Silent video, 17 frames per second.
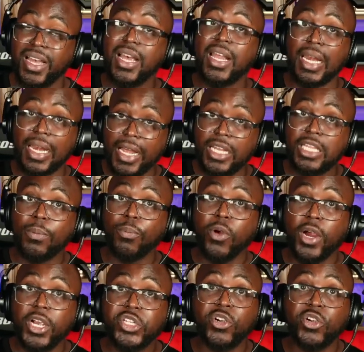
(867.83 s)
Let the
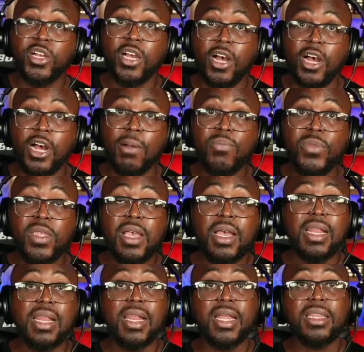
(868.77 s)
pressure come,
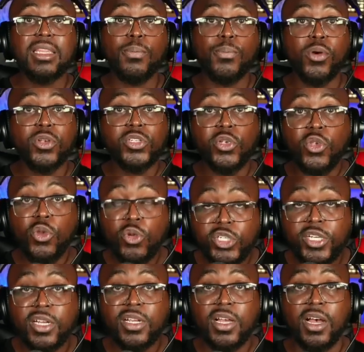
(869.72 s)
let the
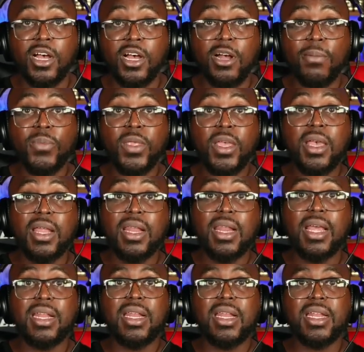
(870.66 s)
persecution come,
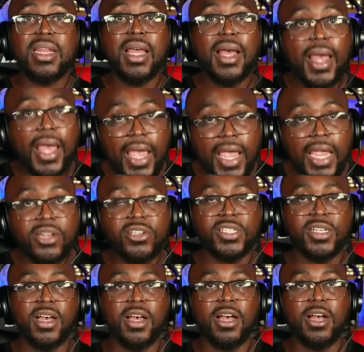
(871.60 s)
let, let the
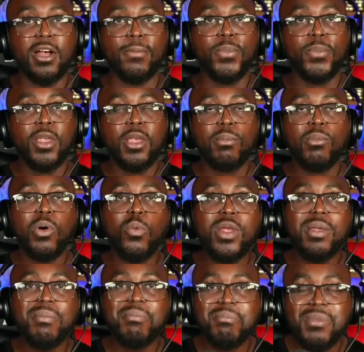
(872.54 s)
haters come, but
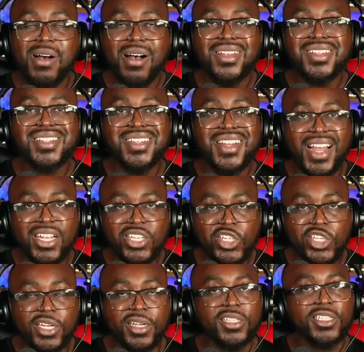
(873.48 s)
we must not
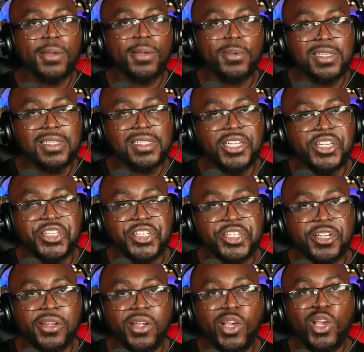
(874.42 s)
change our
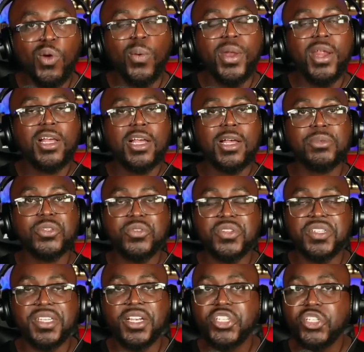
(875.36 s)
position when it comes to
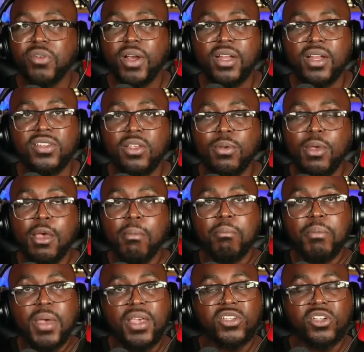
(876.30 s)
sexuality
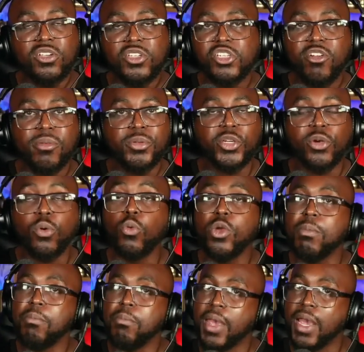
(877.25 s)
based on scripture.
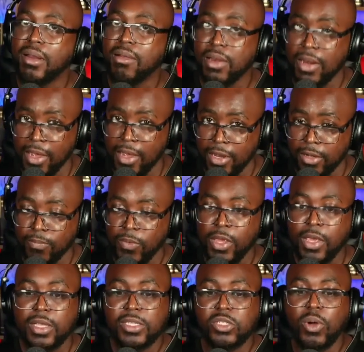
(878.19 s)
We better not.
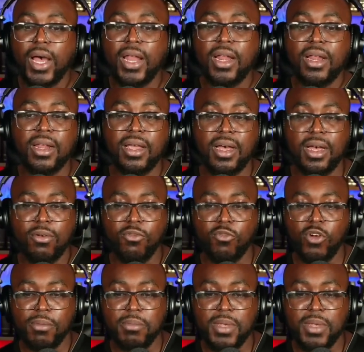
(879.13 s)
So I love what